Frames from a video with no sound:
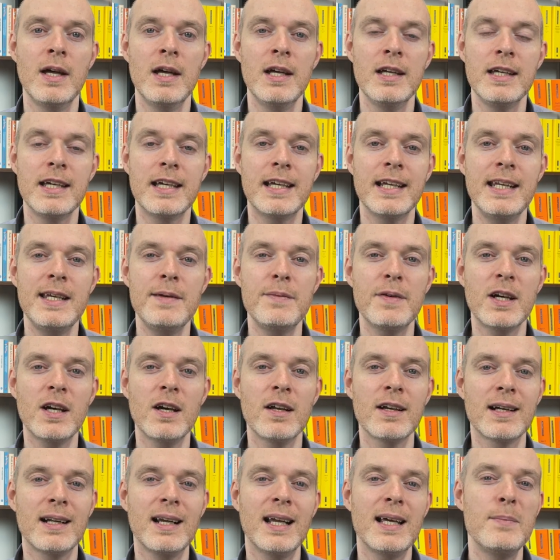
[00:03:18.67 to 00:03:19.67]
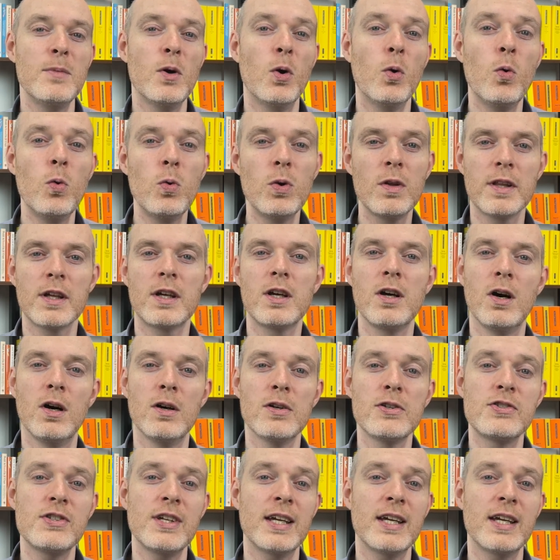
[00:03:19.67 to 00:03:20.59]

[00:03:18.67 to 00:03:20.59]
You can either kind of claim all of the costs,